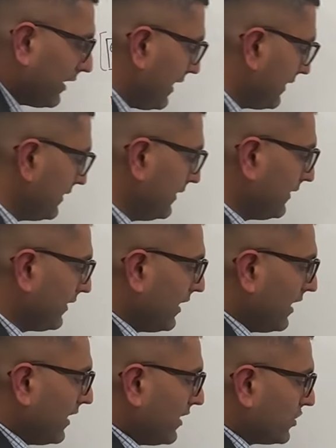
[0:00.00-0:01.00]
like this.
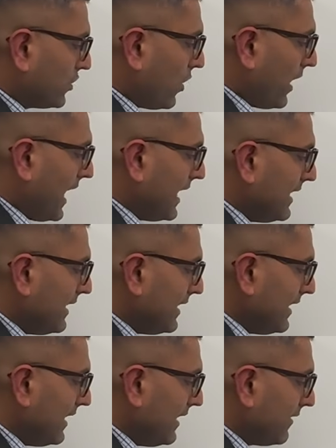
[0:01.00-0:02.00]
So
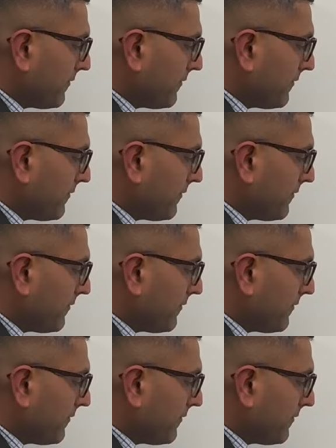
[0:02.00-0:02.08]
anything